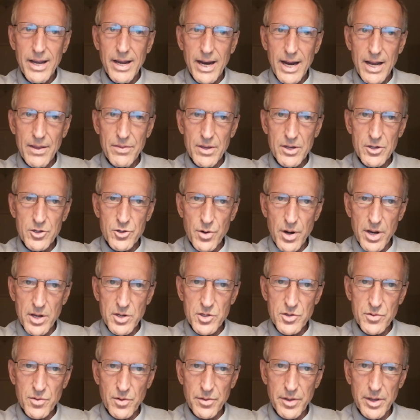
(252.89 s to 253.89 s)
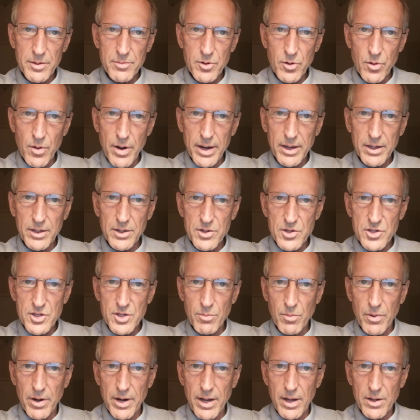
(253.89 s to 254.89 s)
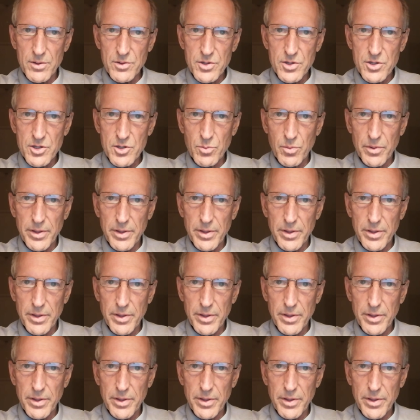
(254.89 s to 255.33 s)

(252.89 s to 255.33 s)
and then transfer them directly to someone else's